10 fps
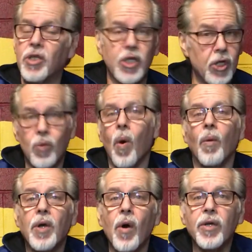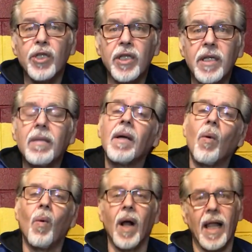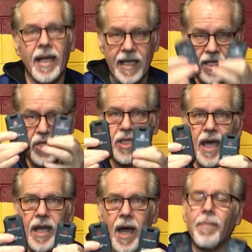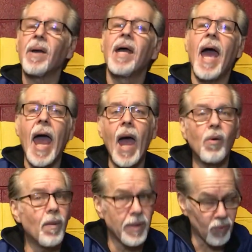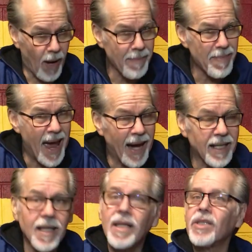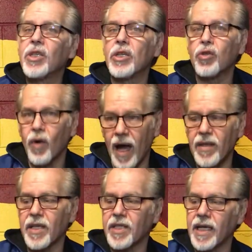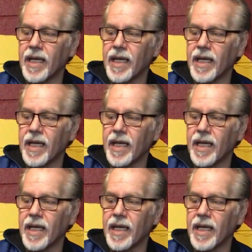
You won't notice it while I get set up, and we'll be right back to try this